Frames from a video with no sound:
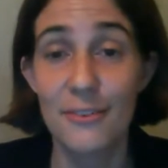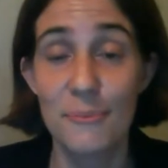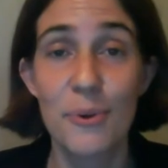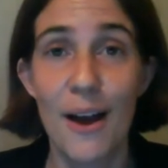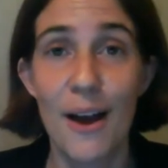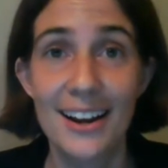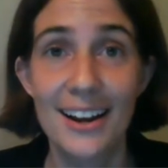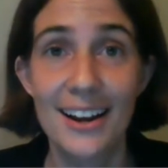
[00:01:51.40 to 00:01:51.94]

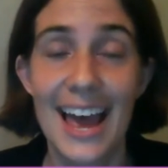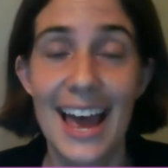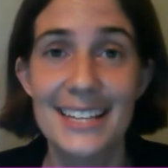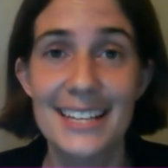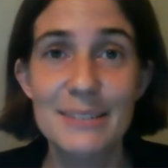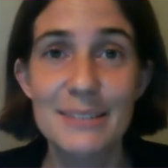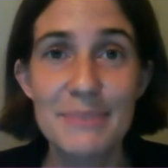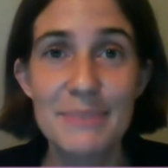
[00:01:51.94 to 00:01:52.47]

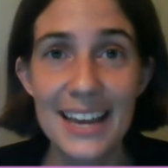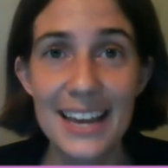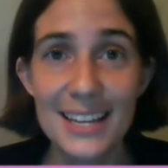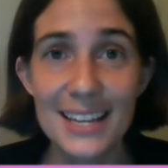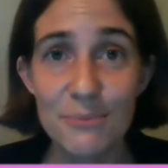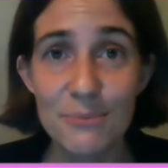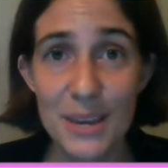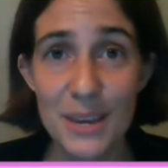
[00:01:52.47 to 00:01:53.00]
podcast
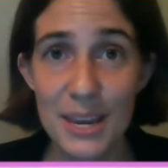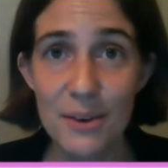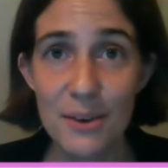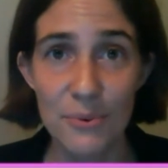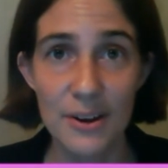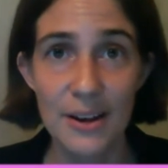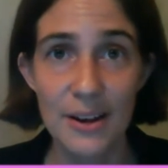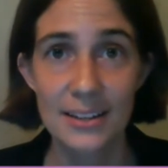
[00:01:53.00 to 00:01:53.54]
because we
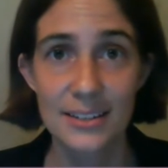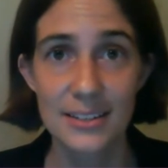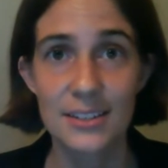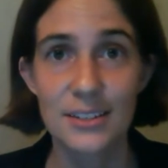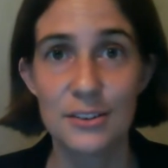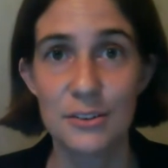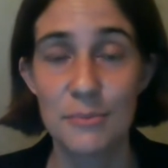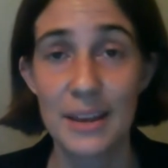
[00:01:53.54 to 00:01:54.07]
want
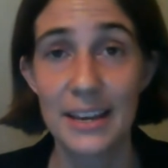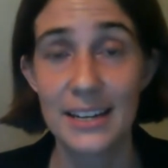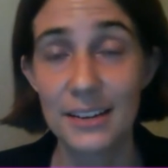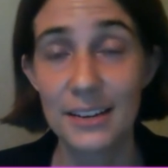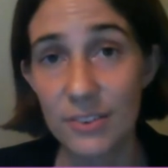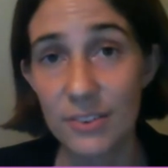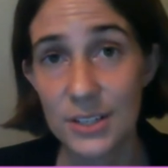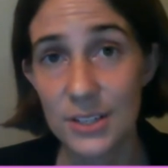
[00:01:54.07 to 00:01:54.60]
to make a
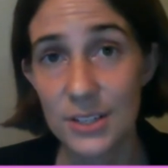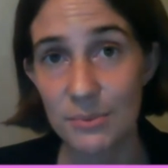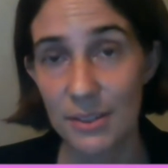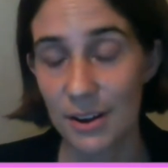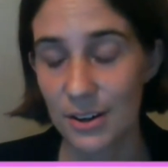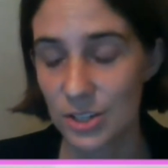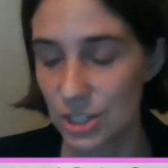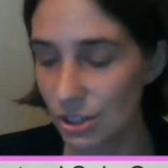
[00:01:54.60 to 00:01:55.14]
difference with
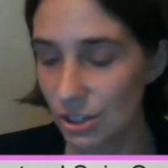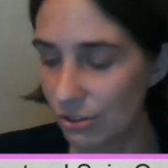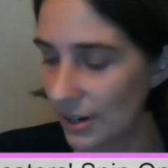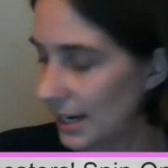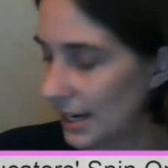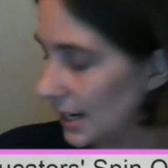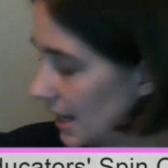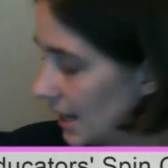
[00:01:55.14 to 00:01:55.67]
our children.
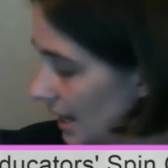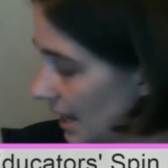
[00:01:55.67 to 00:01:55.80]
Yeah.